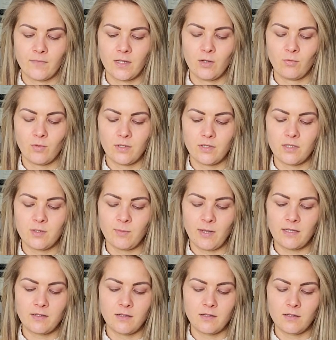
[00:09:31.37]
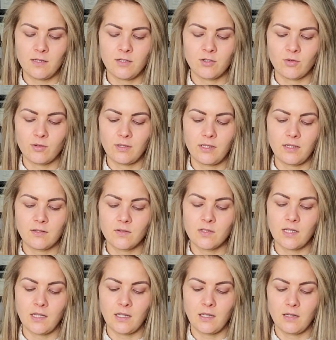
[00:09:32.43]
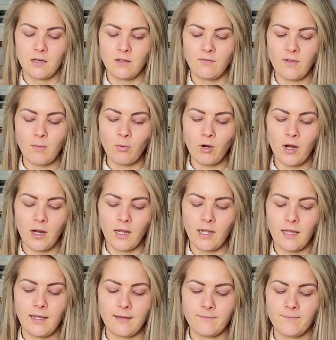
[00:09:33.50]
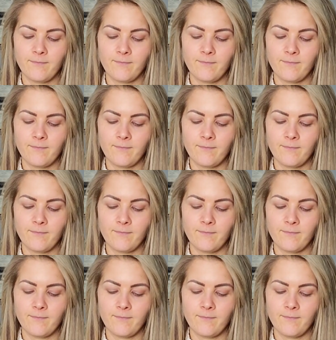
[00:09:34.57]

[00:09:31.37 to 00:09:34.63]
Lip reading: What does Pisces need to release in February?